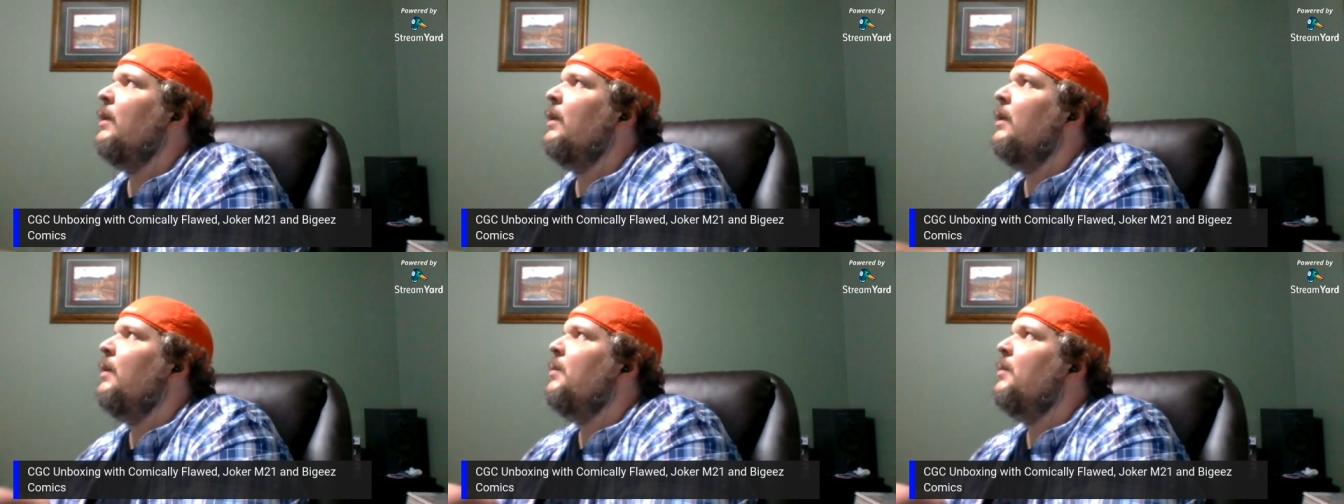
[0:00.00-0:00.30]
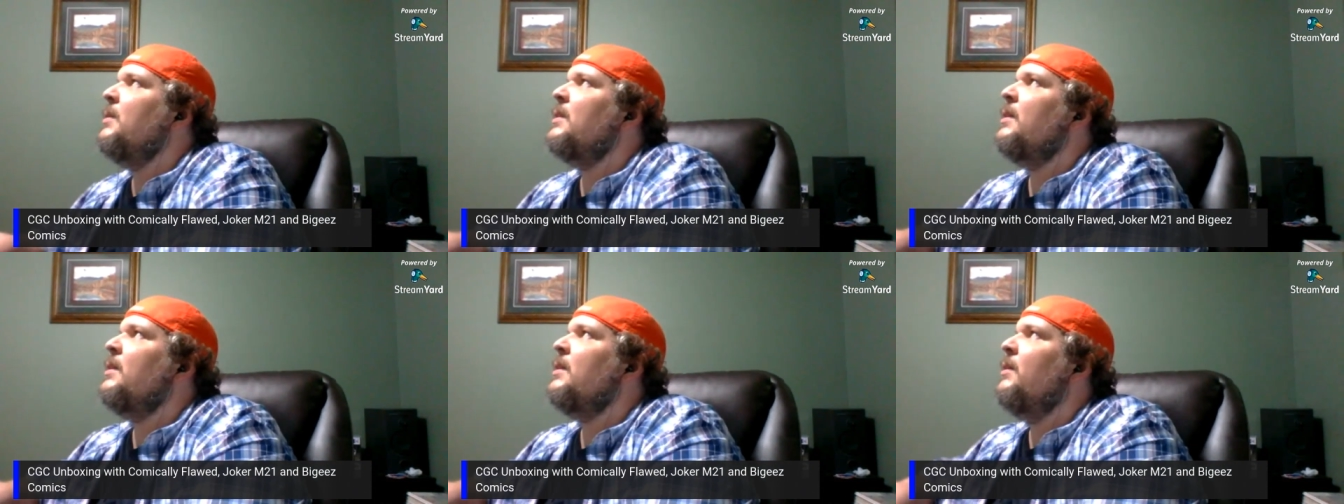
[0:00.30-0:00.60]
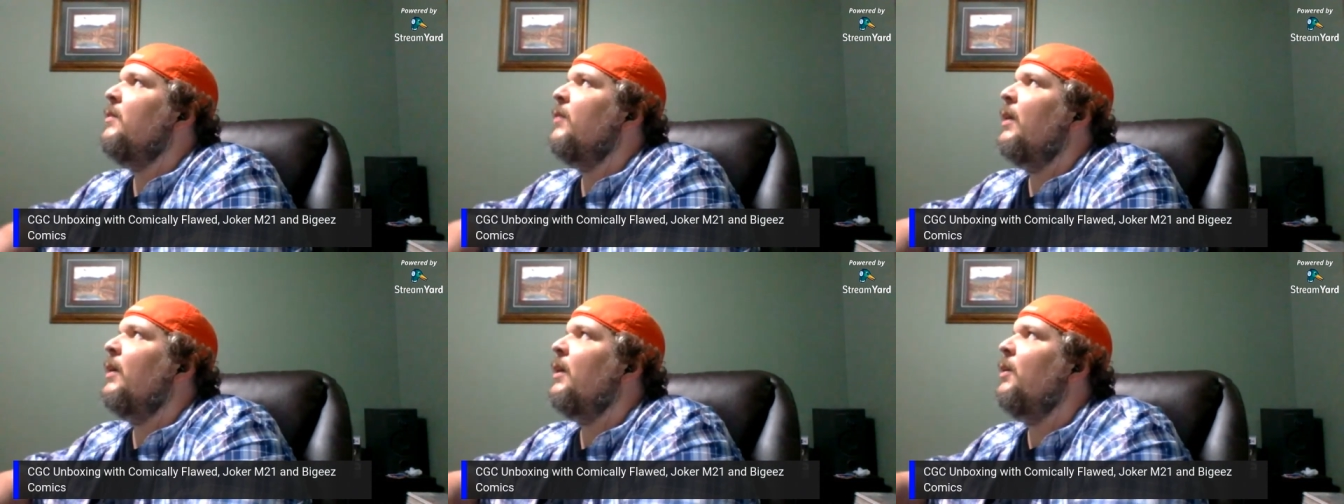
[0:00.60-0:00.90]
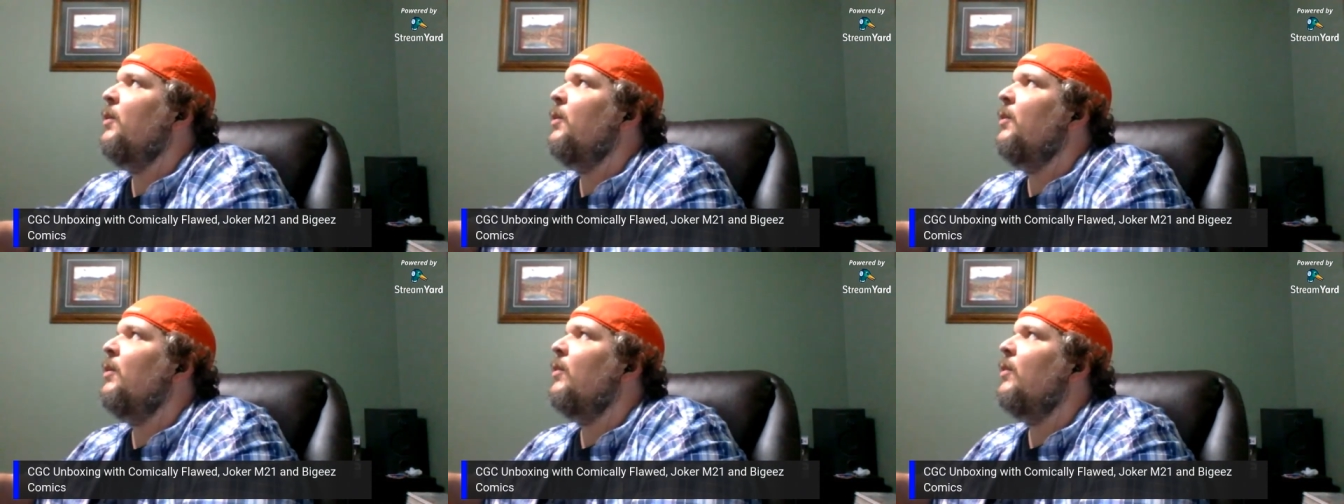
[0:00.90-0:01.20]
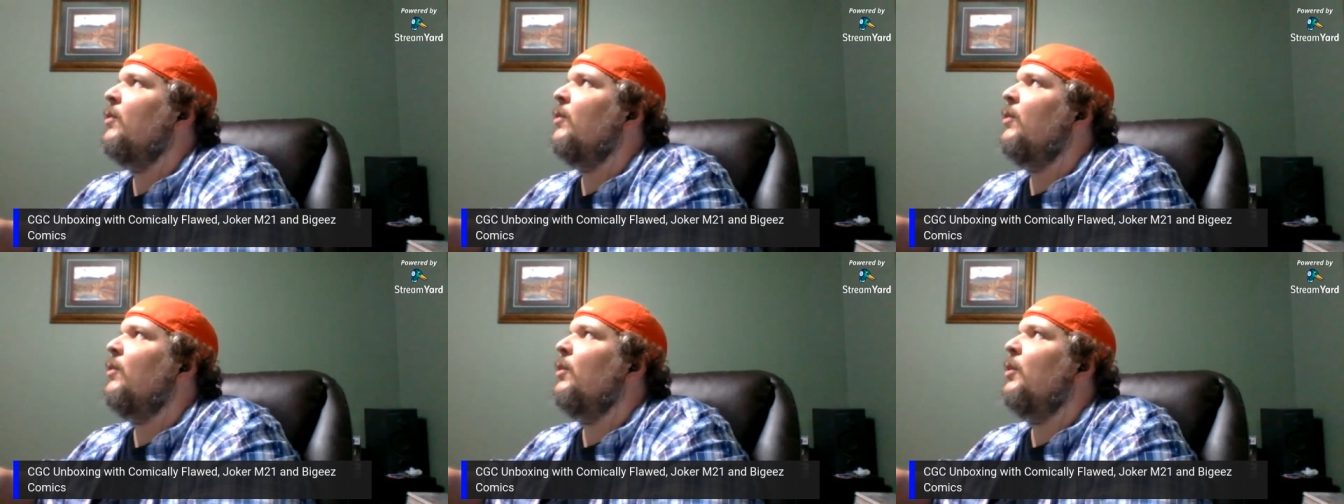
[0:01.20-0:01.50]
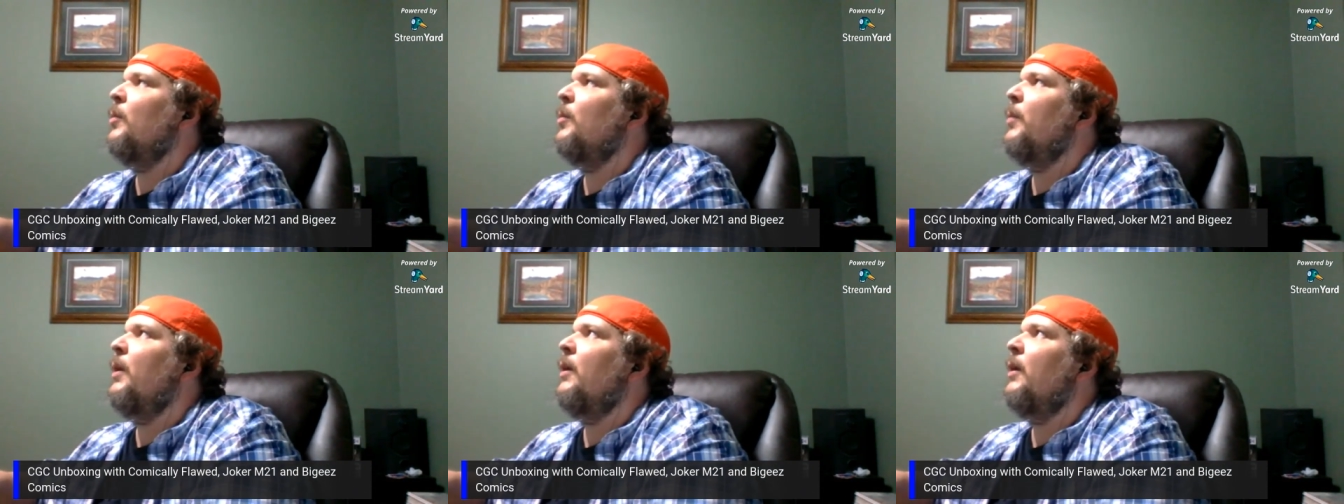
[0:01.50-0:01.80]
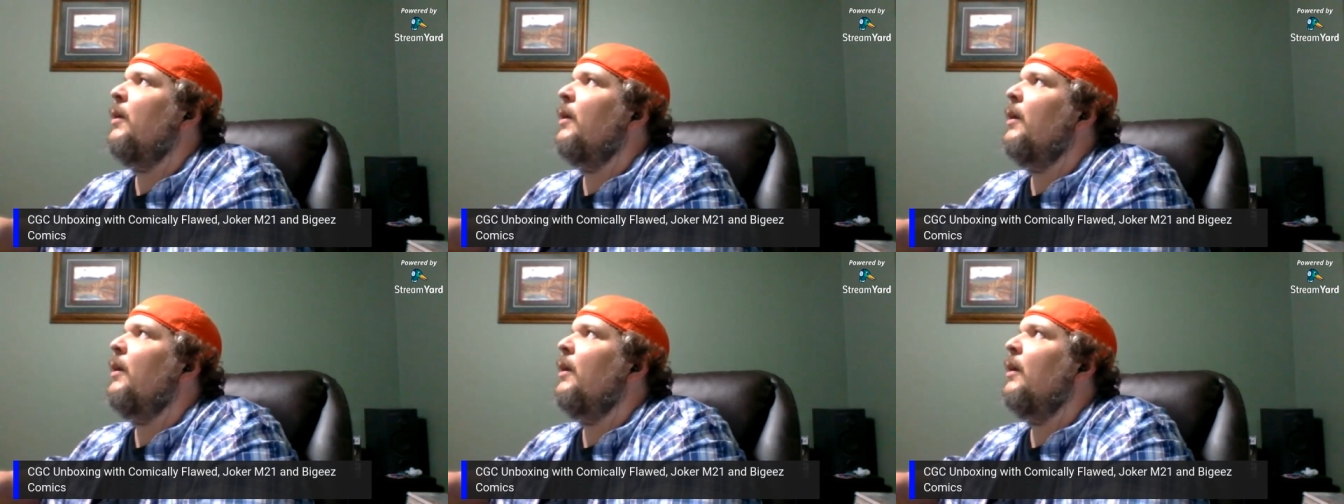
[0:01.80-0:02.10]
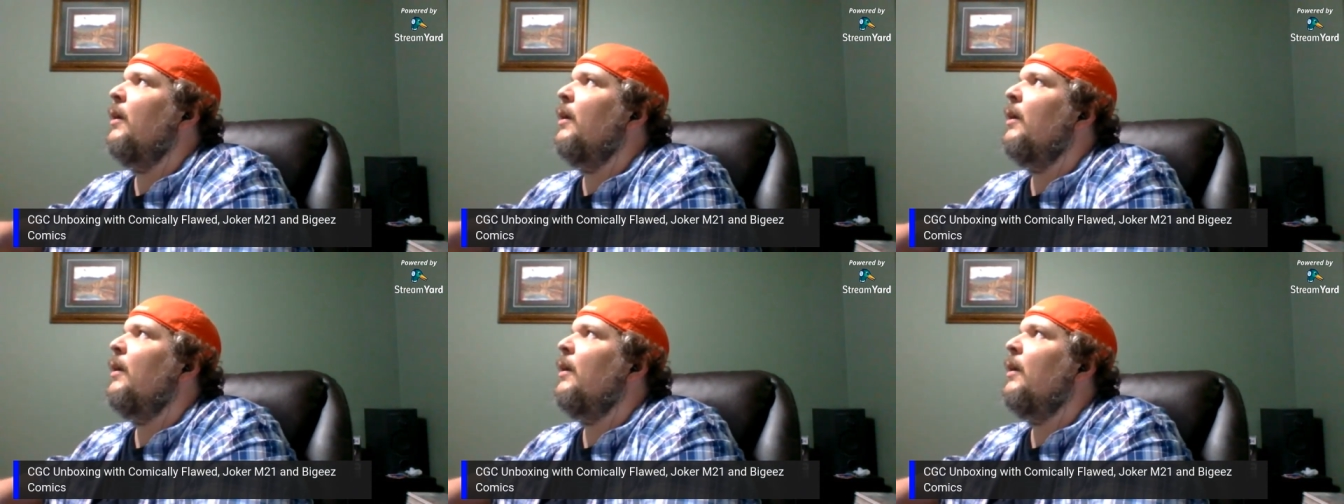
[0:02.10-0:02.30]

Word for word: Let me see if I can do this a little better here.